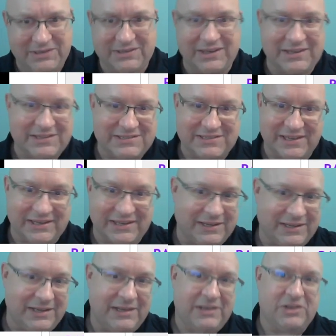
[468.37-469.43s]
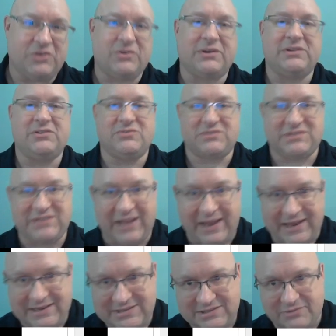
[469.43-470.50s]
data set, you can use
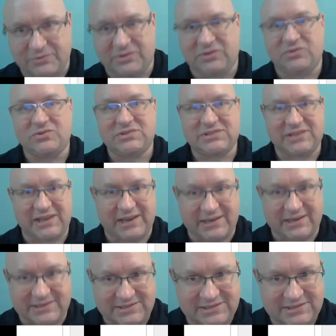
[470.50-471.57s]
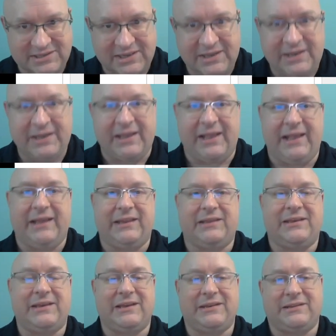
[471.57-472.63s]
Dask with UCX and
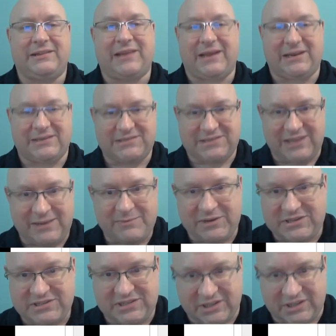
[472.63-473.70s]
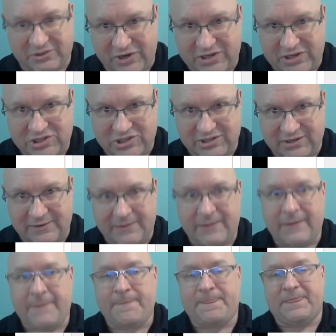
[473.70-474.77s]
get that same acceleration
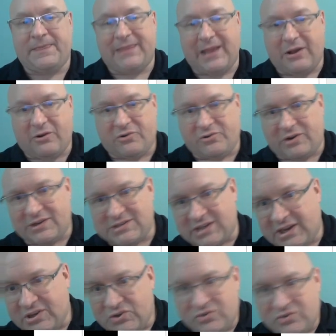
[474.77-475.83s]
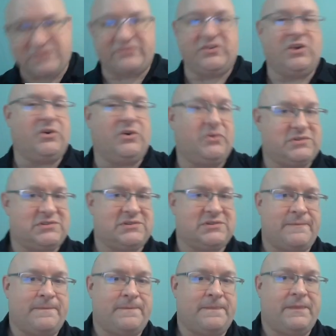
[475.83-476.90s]
now across hundreds of nodes
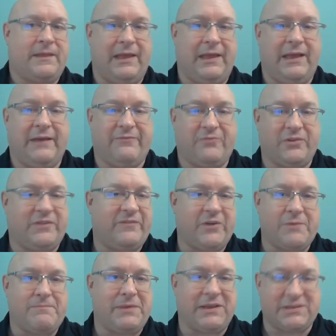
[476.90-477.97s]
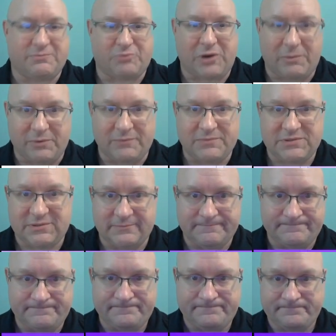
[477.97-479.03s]
for the very biggest problems.
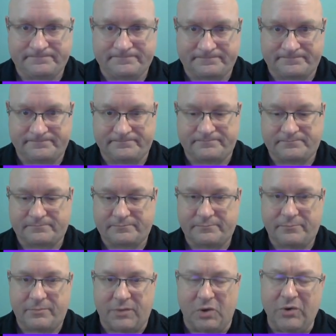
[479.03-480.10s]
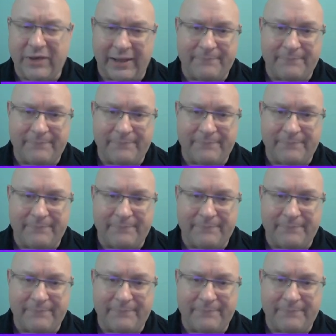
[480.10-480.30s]
Okay,